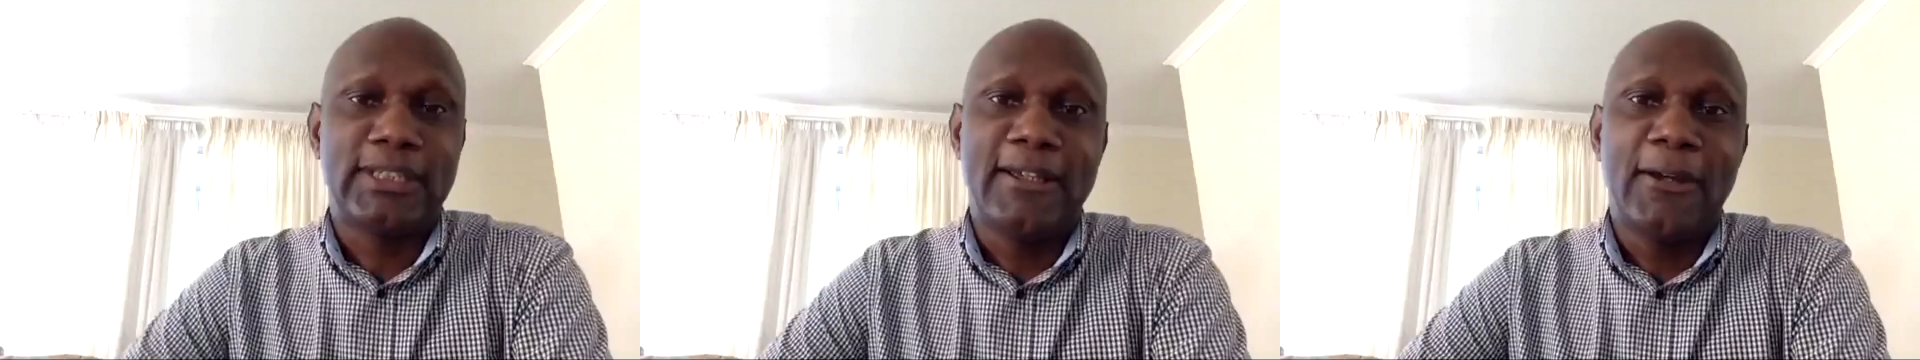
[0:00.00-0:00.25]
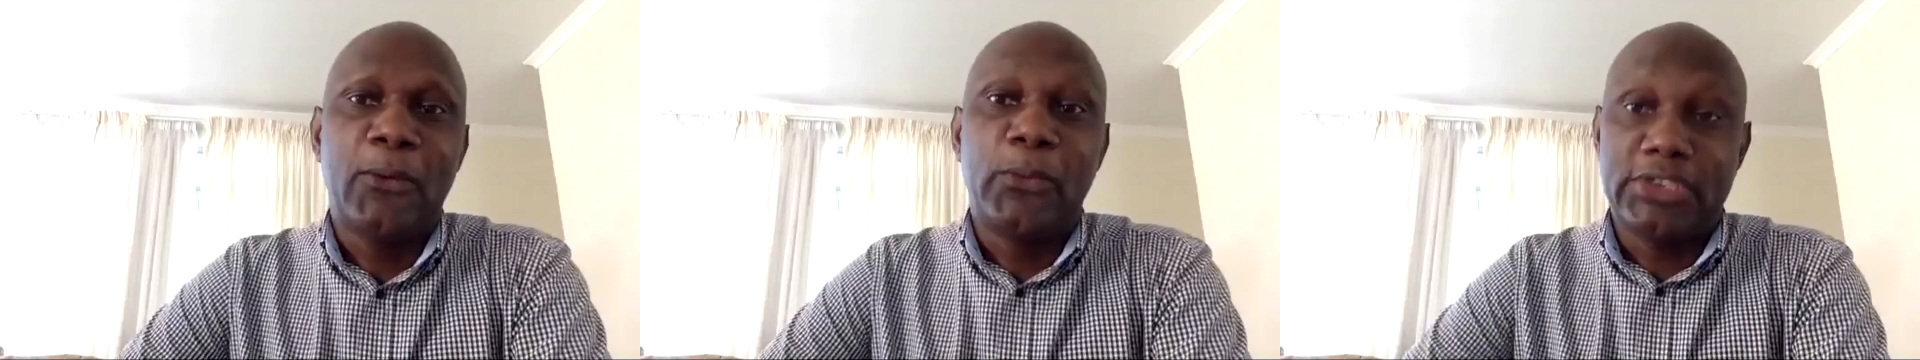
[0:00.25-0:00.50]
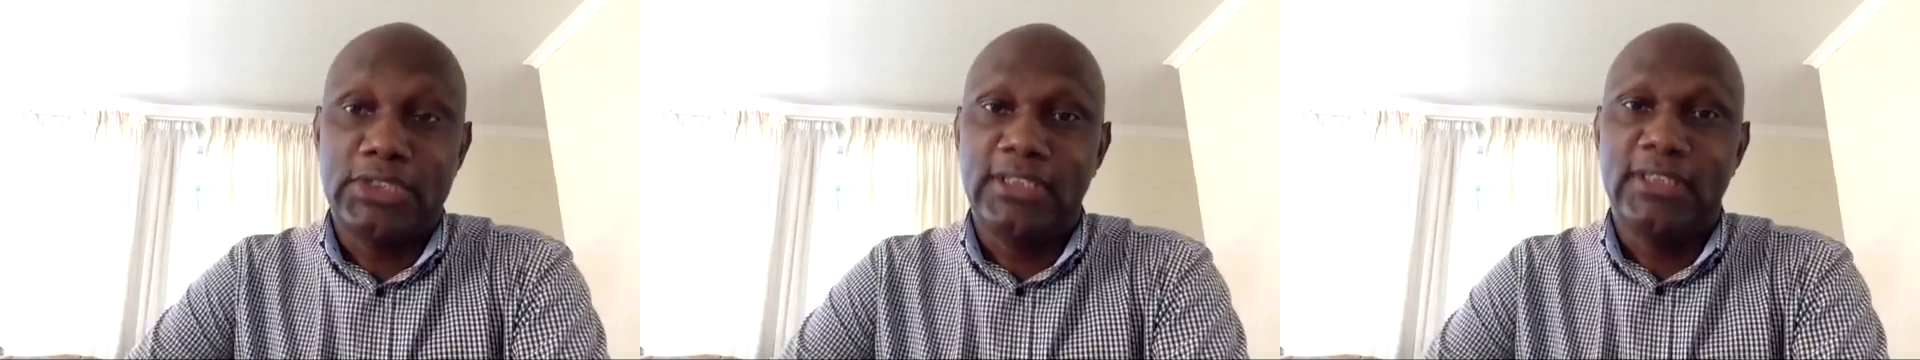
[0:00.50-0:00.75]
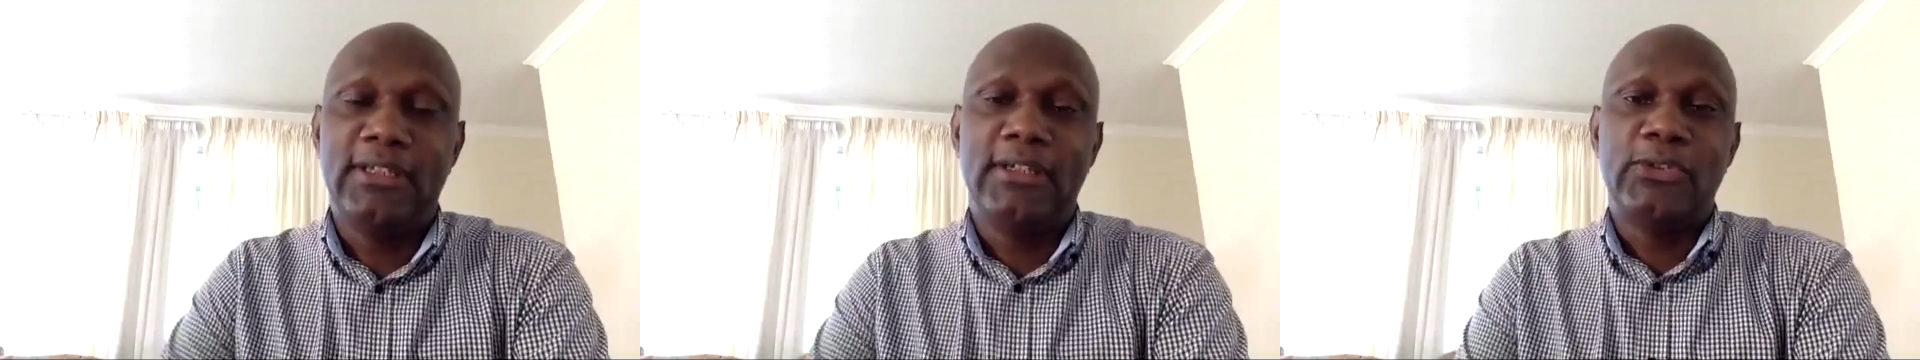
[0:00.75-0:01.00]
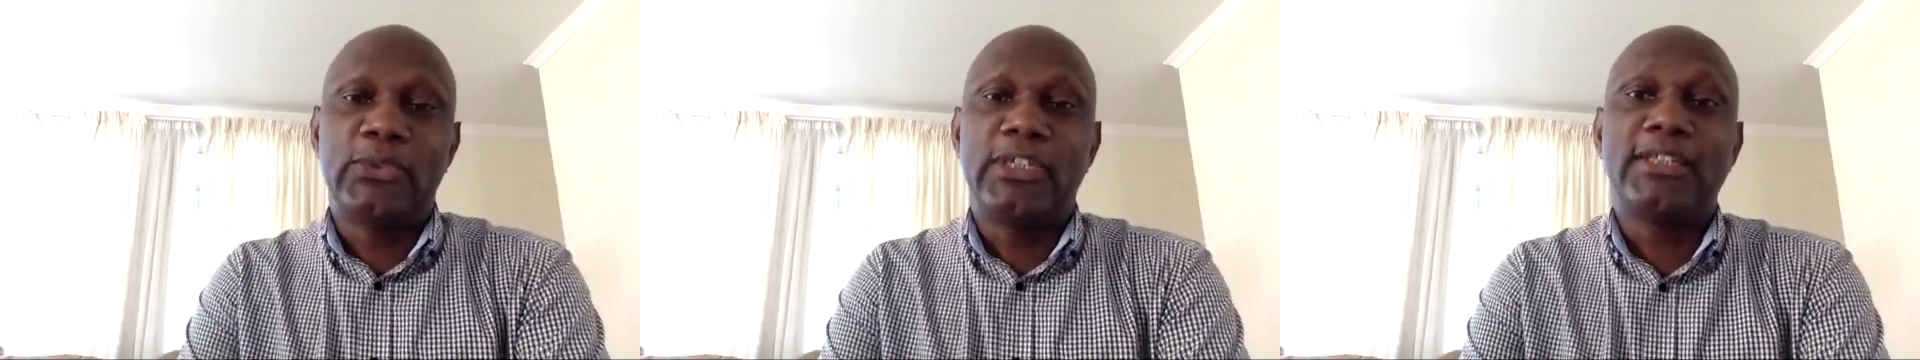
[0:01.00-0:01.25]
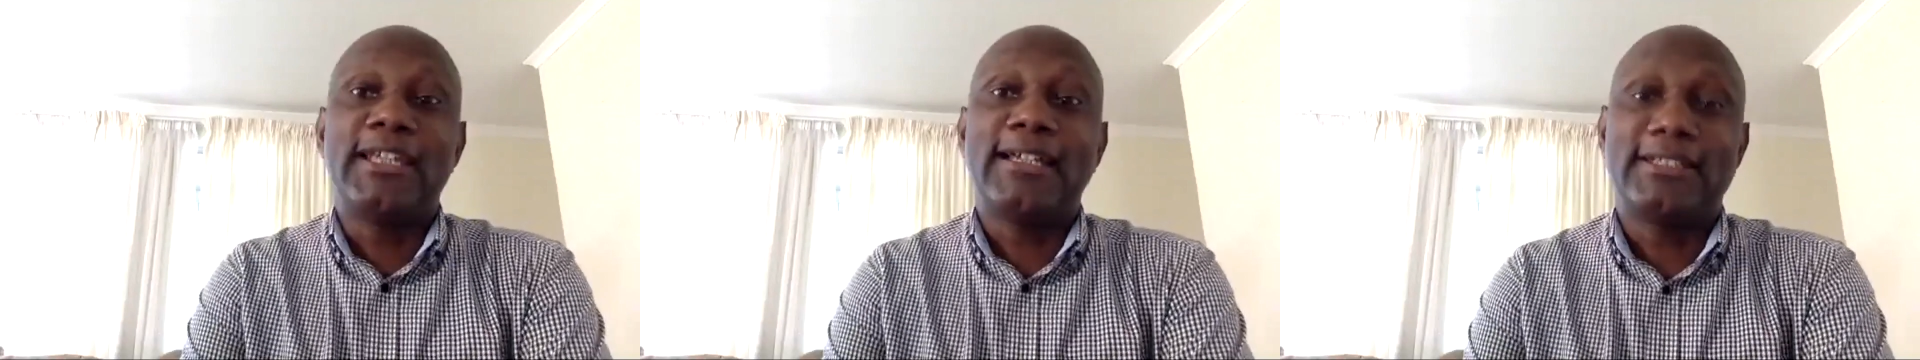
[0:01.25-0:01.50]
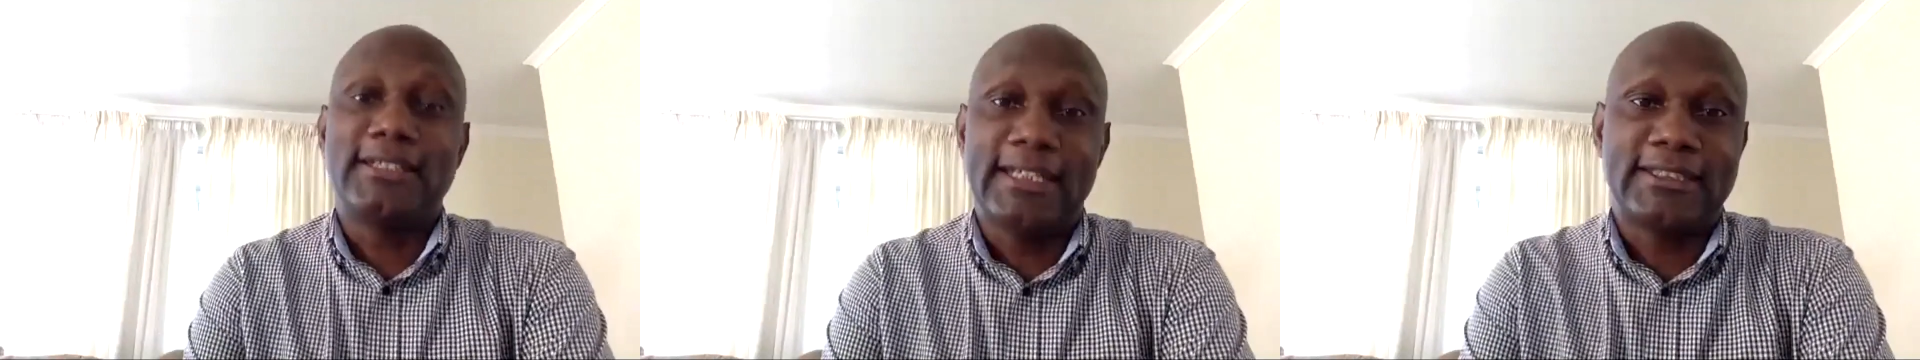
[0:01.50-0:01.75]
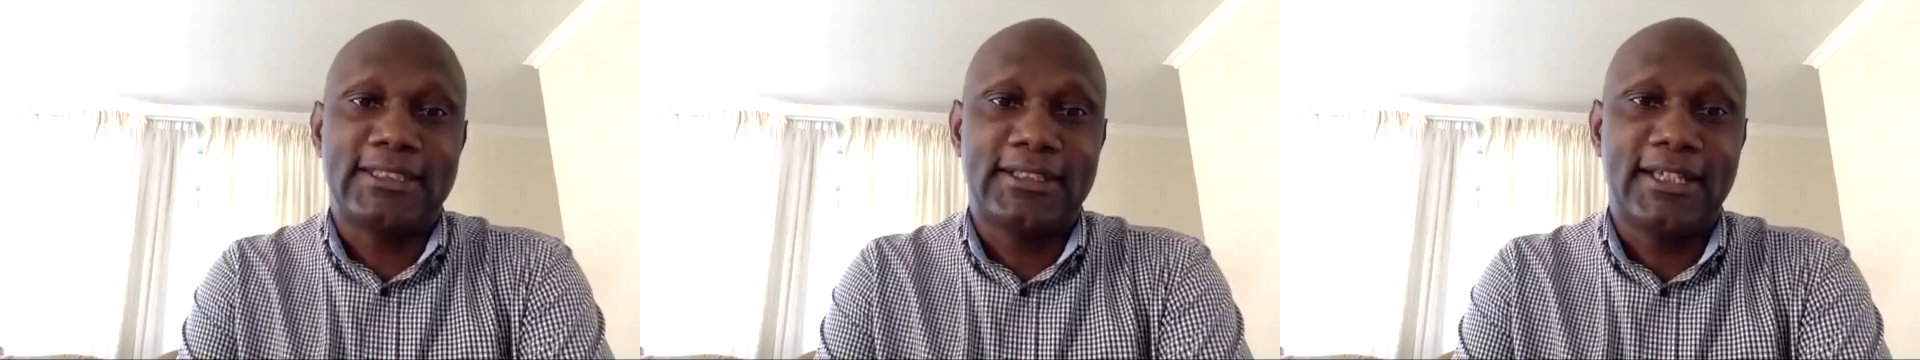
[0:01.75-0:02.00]
wishing to get that
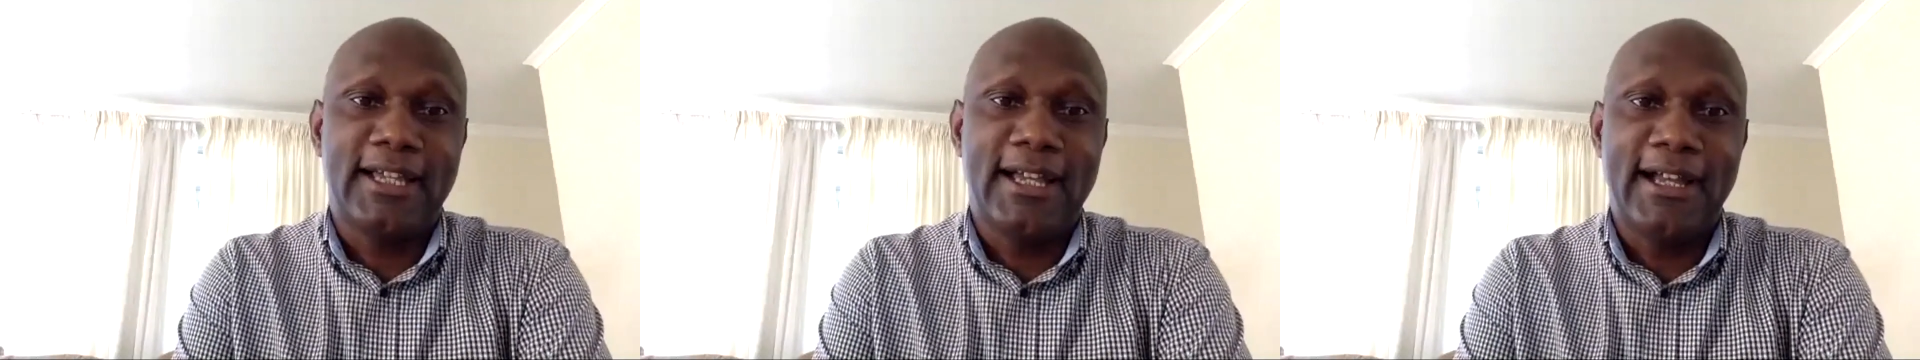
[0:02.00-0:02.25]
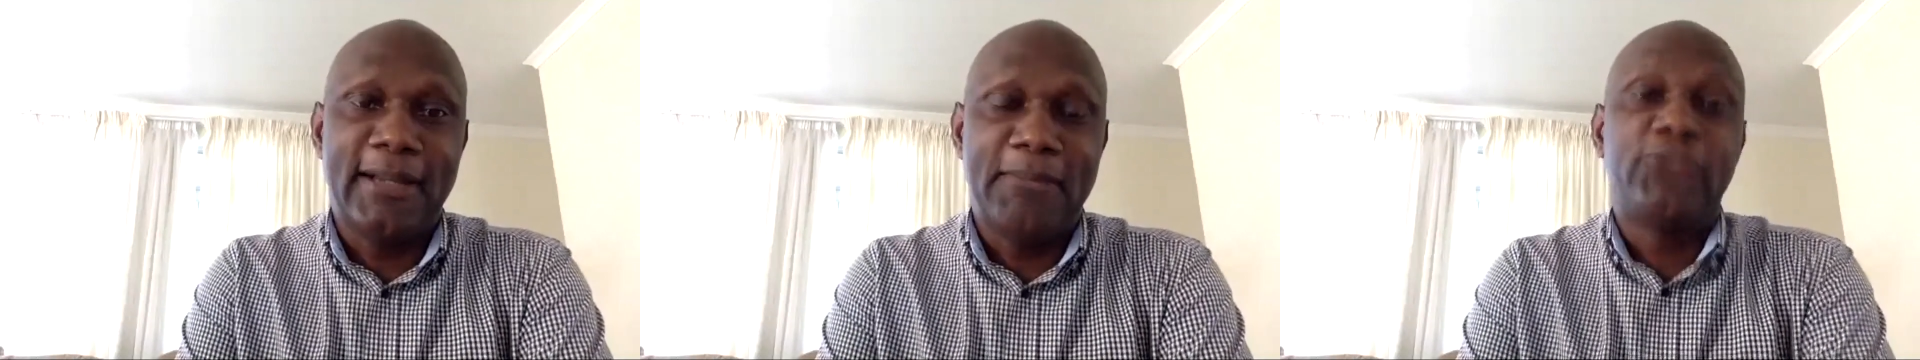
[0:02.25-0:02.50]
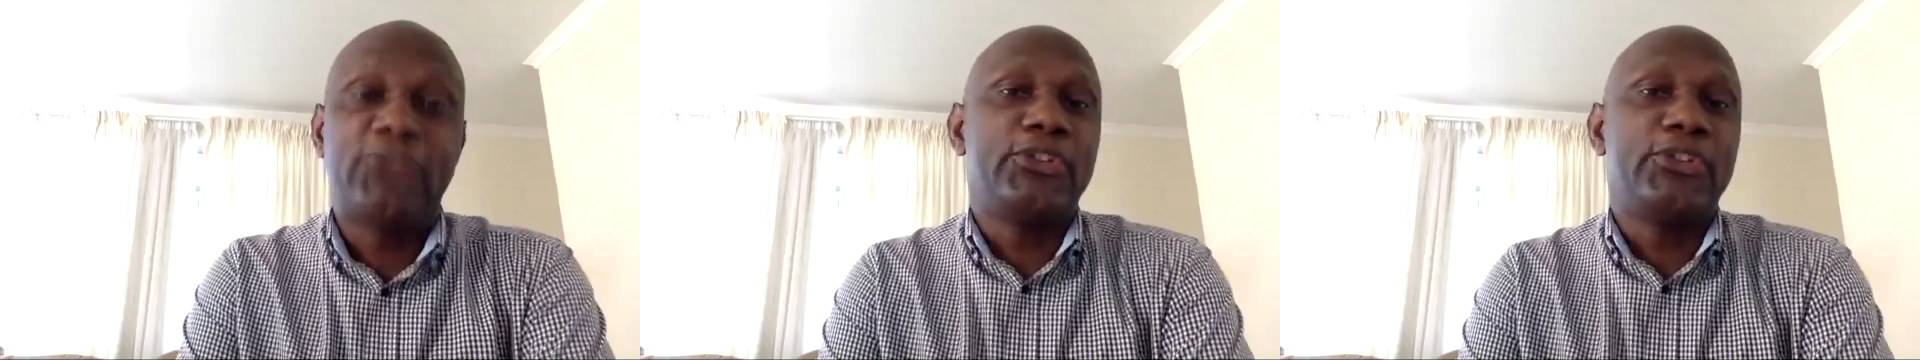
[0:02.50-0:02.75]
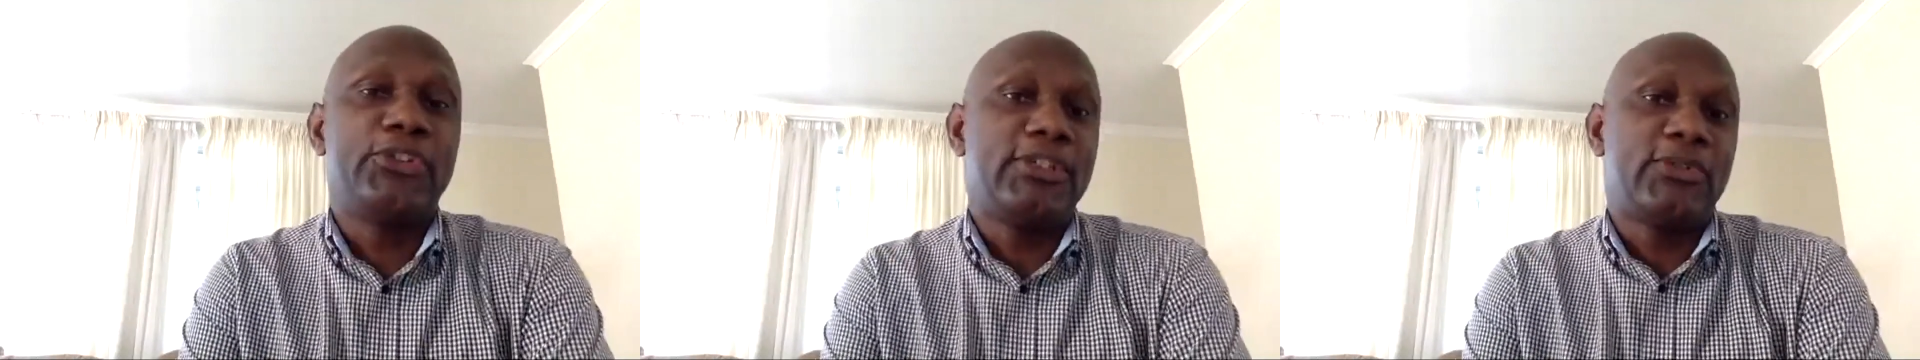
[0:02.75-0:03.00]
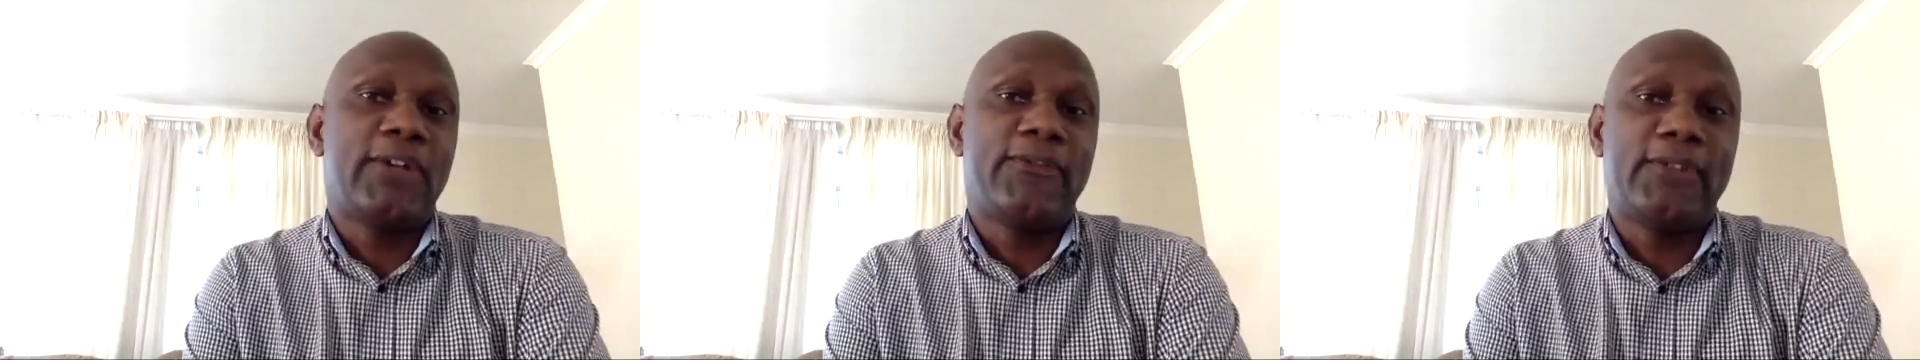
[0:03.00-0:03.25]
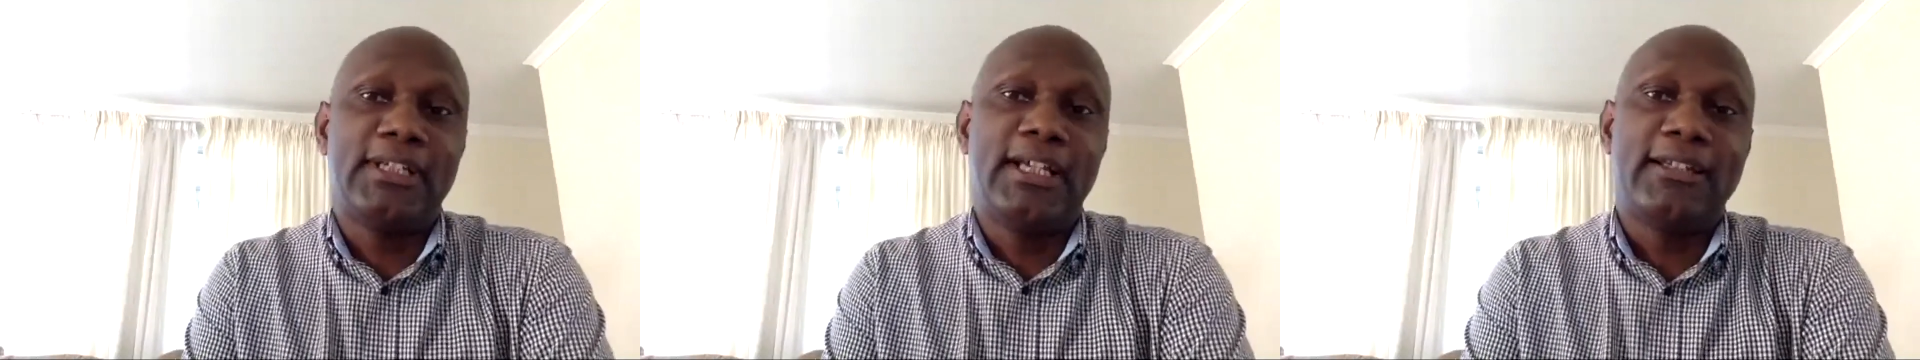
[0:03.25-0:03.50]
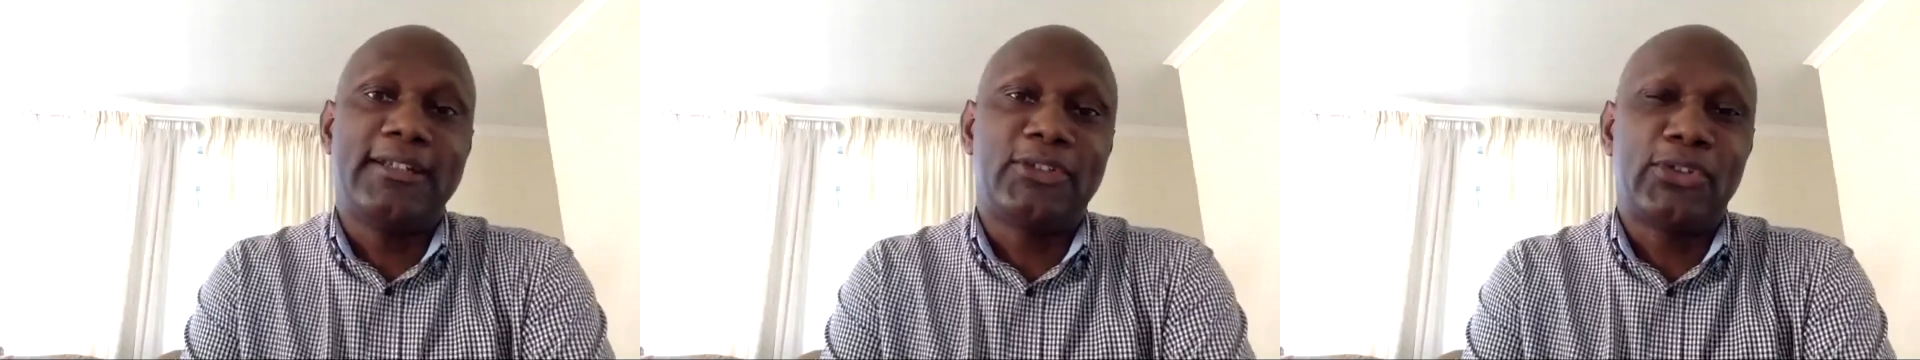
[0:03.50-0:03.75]
test before they travel, and so